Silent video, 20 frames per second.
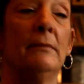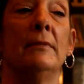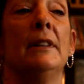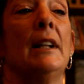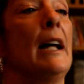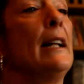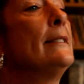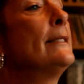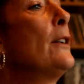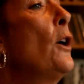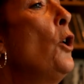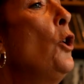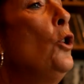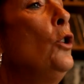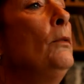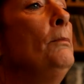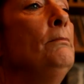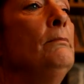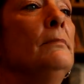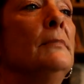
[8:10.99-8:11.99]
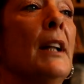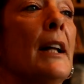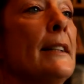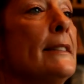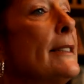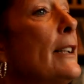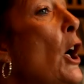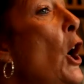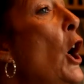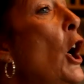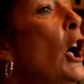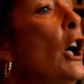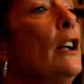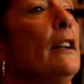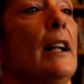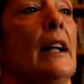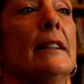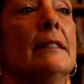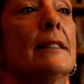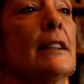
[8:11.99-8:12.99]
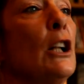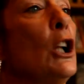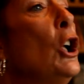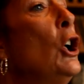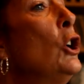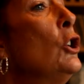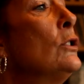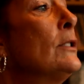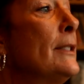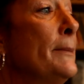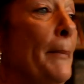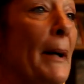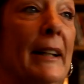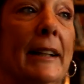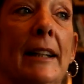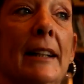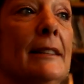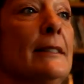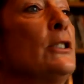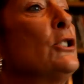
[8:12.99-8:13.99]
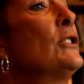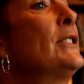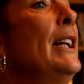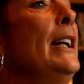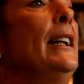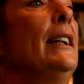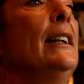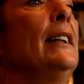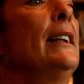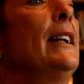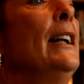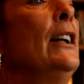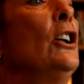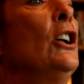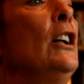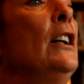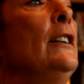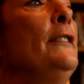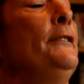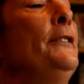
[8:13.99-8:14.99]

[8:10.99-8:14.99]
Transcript: Nice home, nice car, nice clothes, my kids are taken care of.